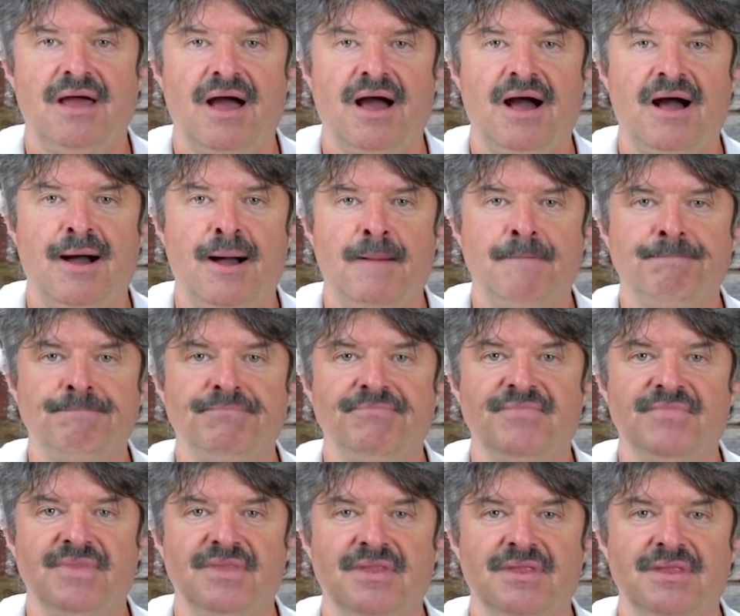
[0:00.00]

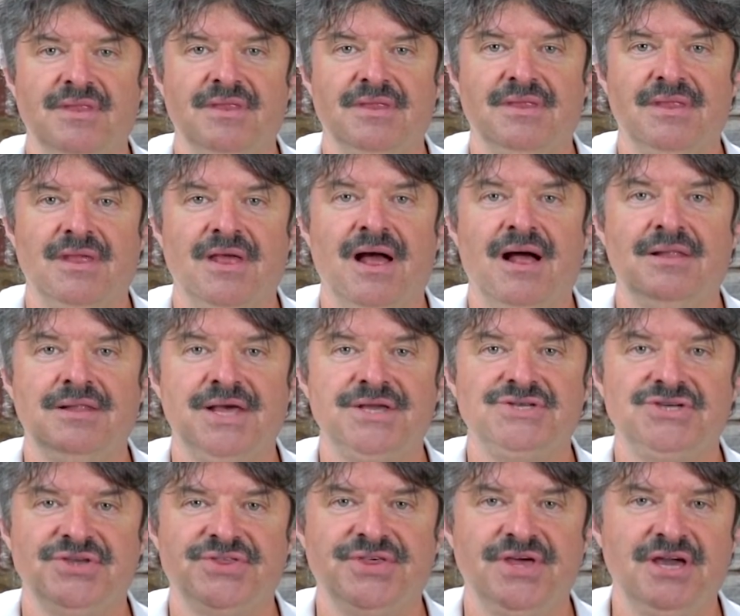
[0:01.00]
I'll
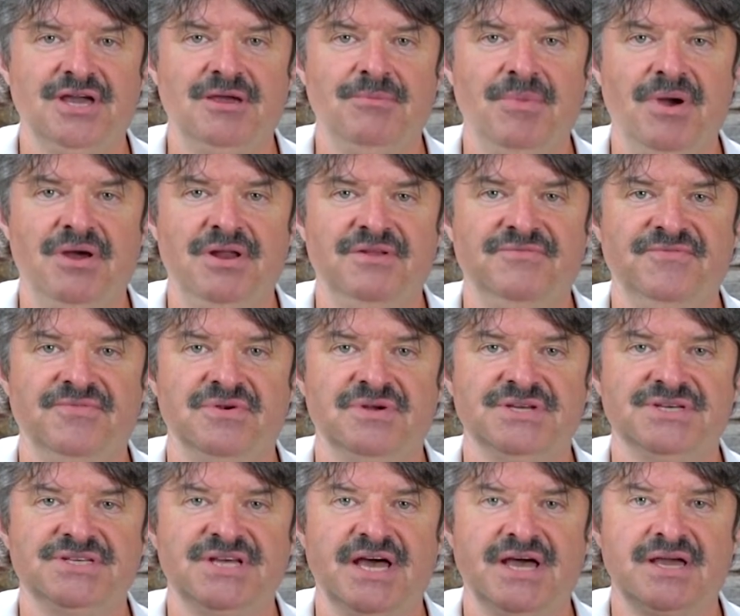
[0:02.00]
let you think about it for a
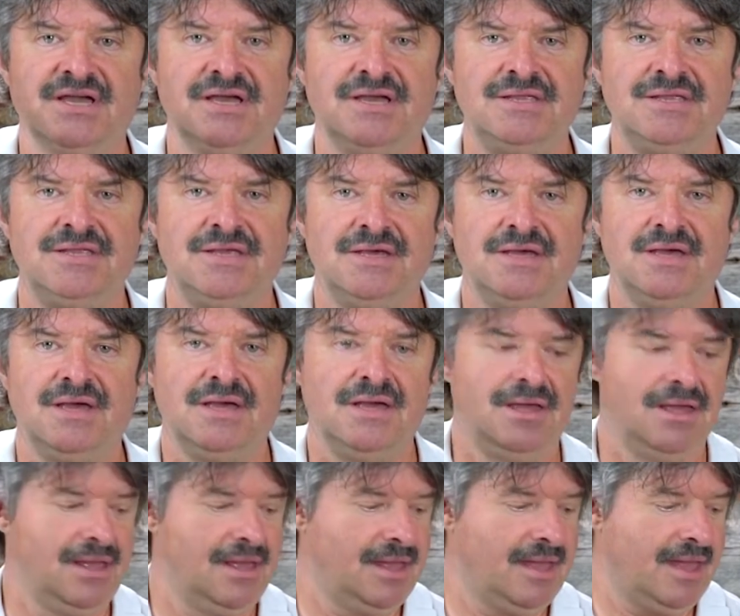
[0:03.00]
second.
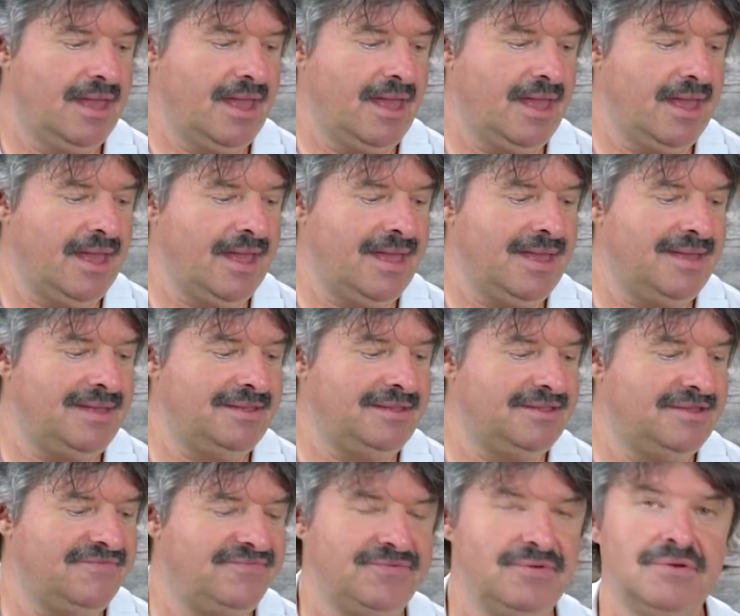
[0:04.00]

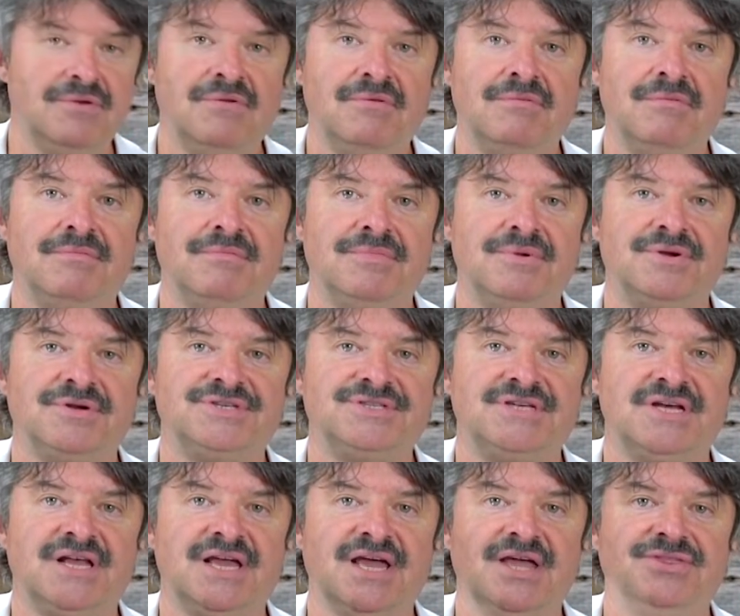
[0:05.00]
And if you're
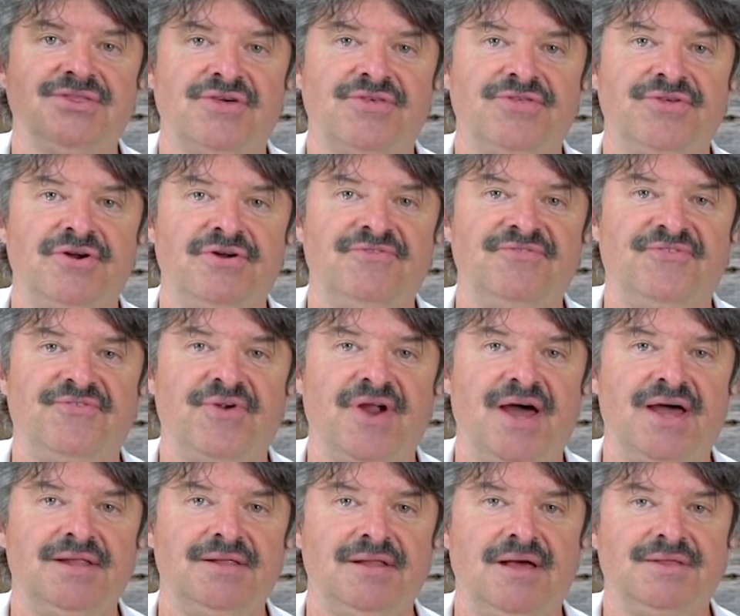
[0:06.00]
sitting at the 3rd
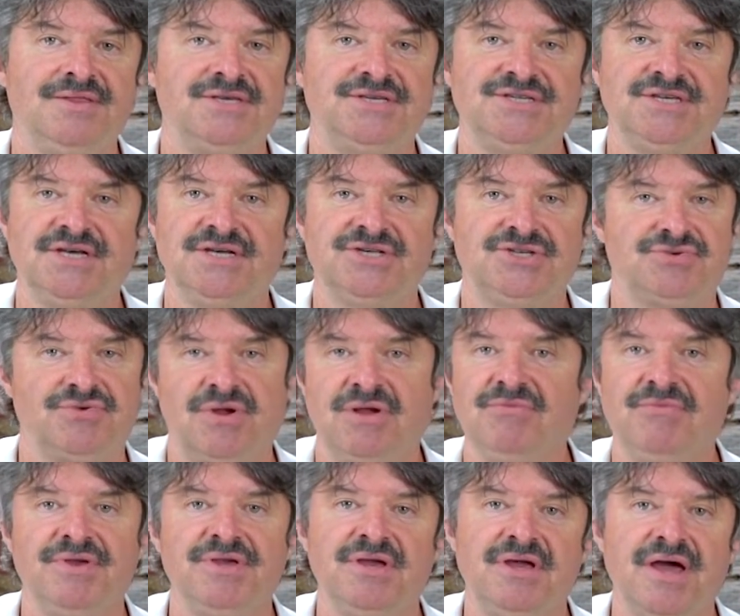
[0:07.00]
fret on the 6th
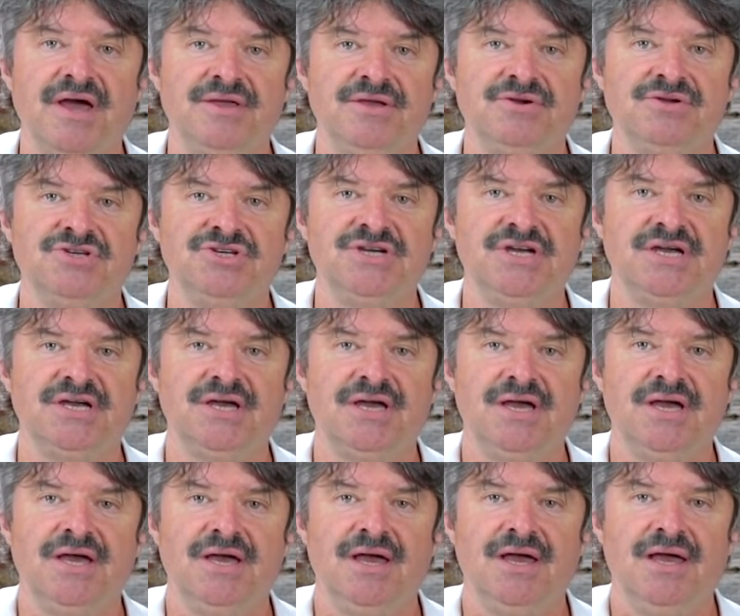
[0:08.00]
string, well, you got your G.
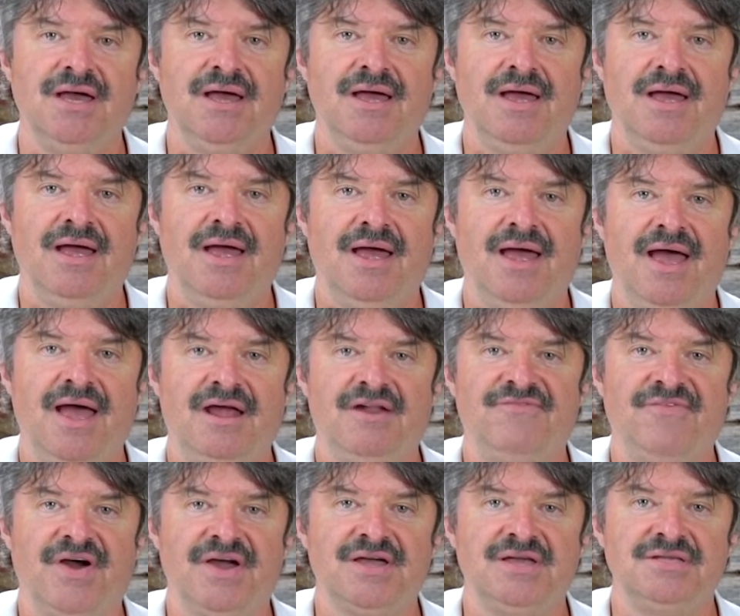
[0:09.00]
And
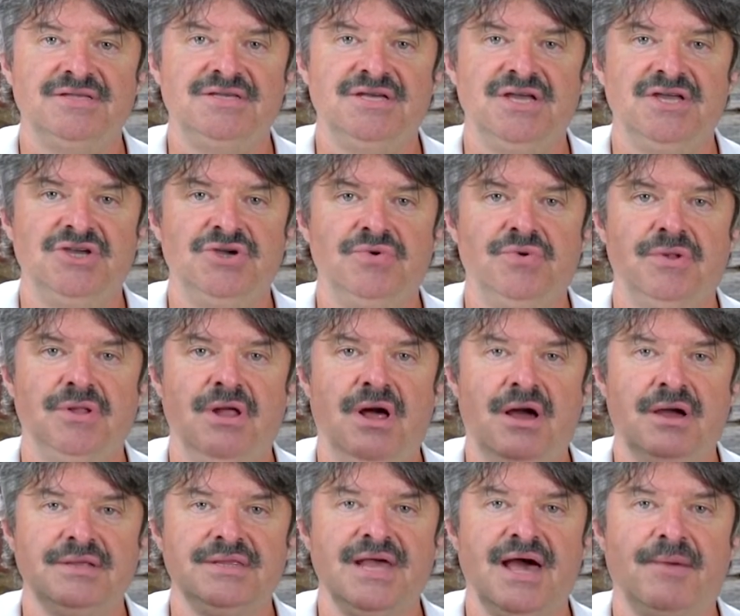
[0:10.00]
if I continue
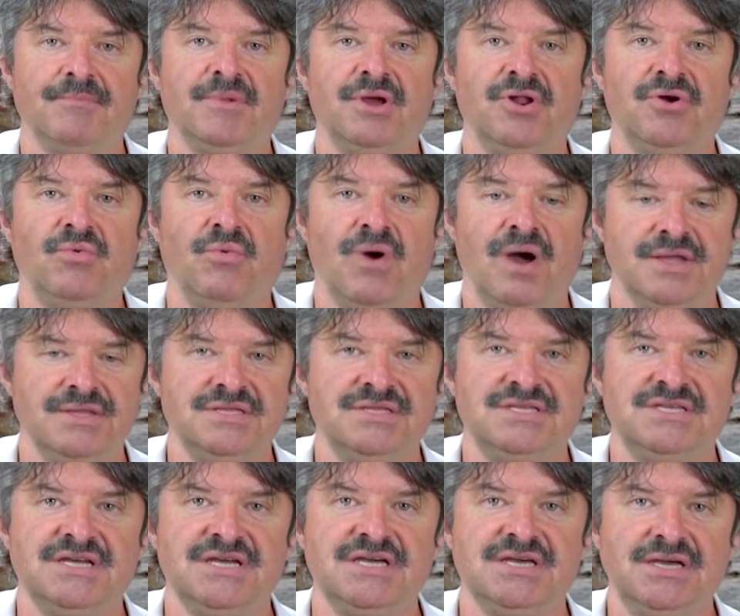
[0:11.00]
along, now I'm going to want
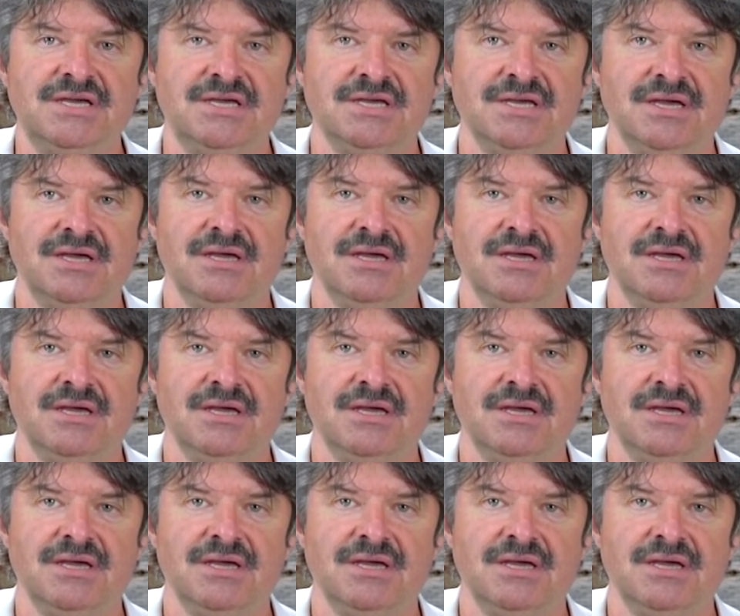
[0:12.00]
D.